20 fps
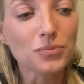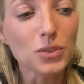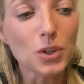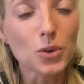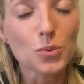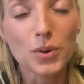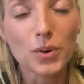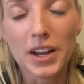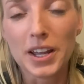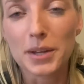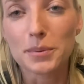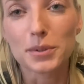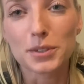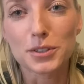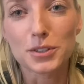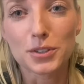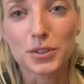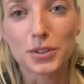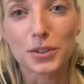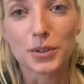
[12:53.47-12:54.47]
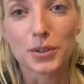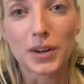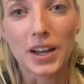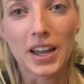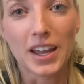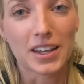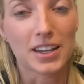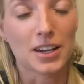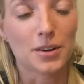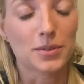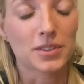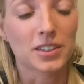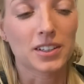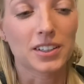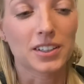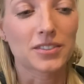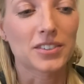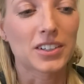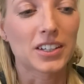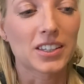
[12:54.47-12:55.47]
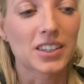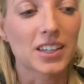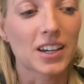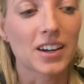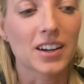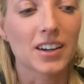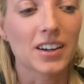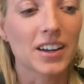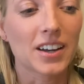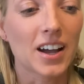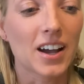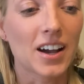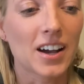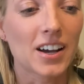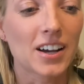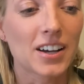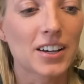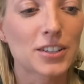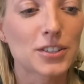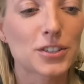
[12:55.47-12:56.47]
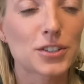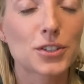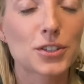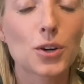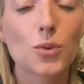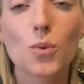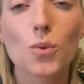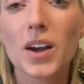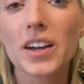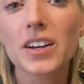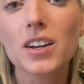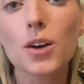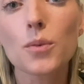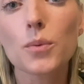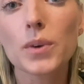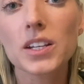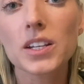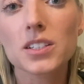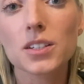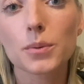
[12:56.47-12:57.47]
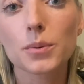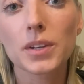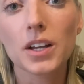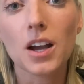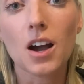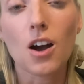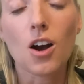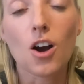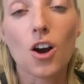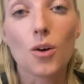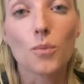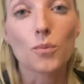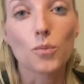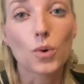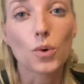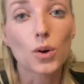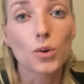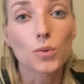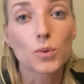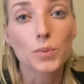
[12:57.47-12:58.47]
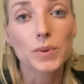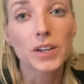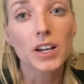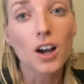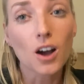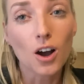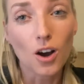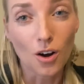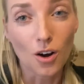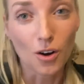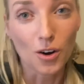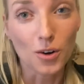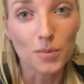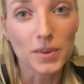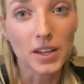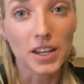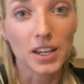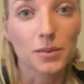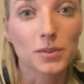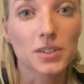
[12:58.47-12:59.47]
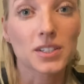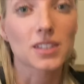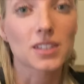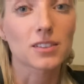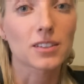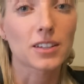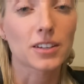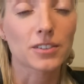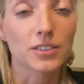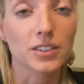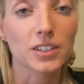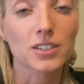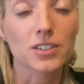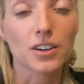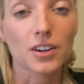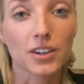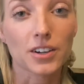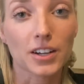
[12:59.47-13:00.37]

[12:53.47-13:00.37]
were able to hang out with Olivia there. So why not wait till we got home? Well, when we got home, it was literally dark